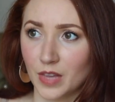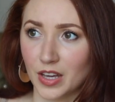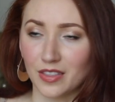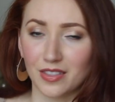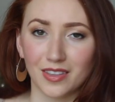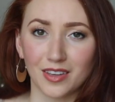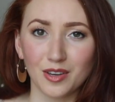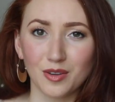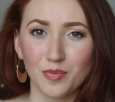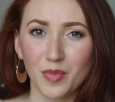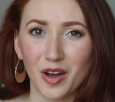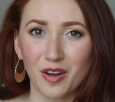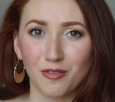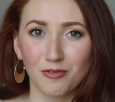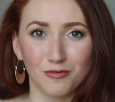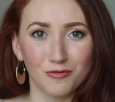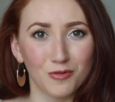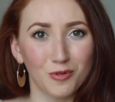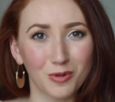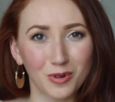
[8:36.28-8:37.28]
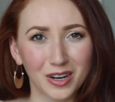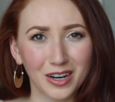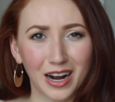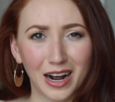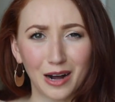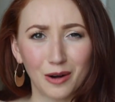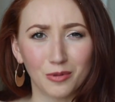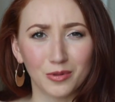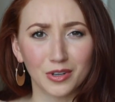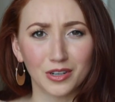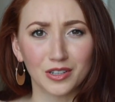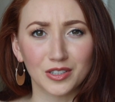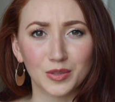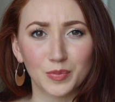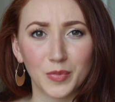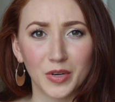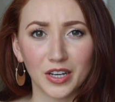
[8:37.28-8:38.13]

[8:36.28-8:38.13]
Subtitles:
I think, about 4 hours,